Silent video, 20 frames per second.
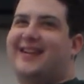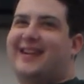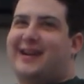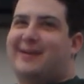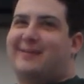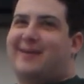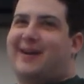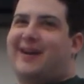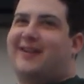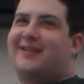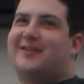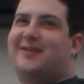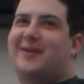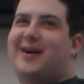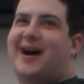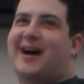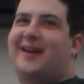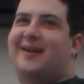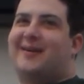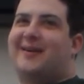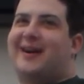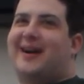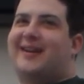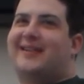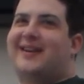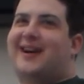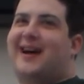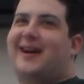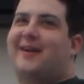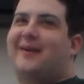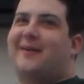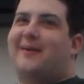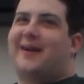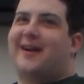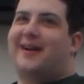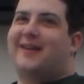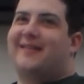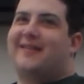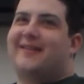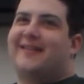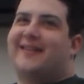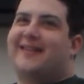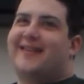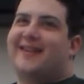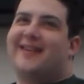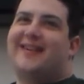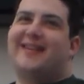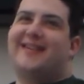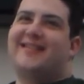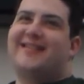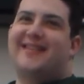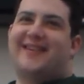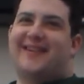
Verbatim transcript: Come on, let's do how to uh, tidal wave.